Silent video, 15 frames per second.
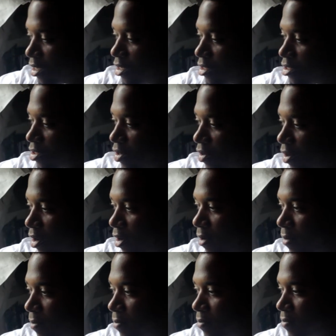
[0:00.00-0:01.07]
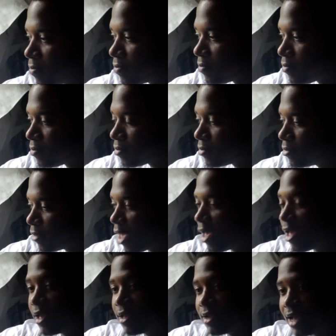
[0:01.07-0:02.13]
So yeah,
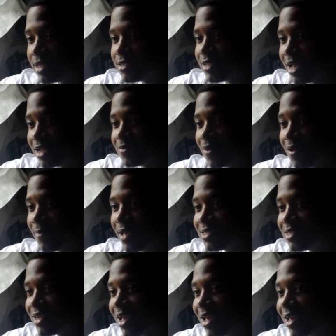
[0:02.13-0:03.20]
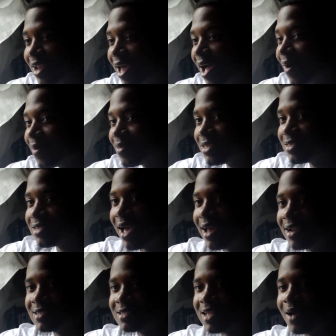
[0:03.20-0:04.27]
that's where I'm at today. Now the
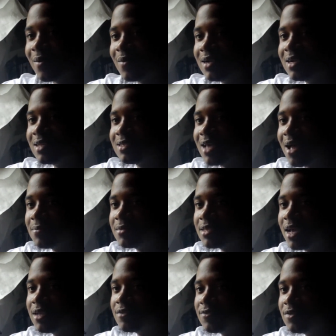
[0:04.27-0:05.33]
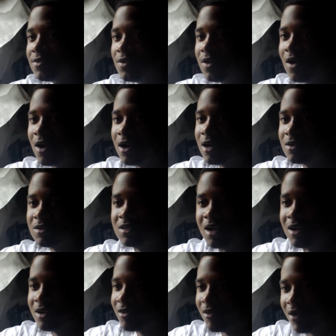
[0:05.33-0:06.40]
site is like one of the top sites for New York culture
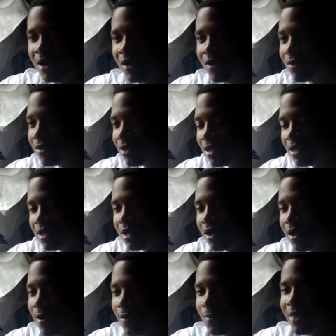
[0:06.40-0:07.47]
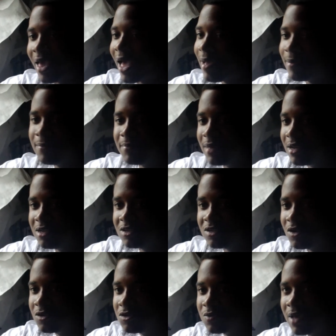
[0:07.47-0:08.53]
underground. We have many
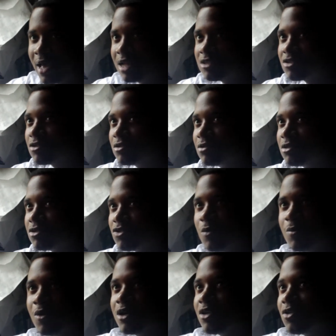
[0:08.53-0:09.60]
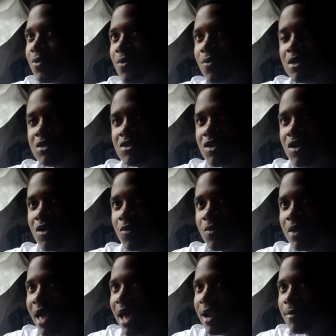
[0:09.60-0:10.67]
shows. We had Schoolboy Q in one show.
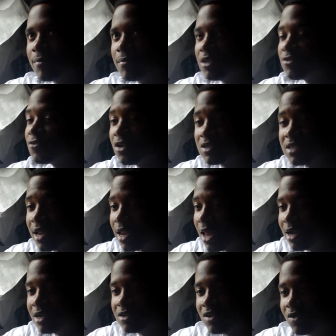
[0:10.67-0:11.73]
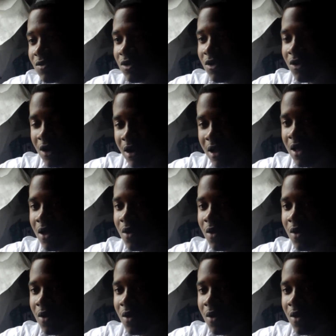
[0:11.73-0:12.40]
We had his first headliner show in New York.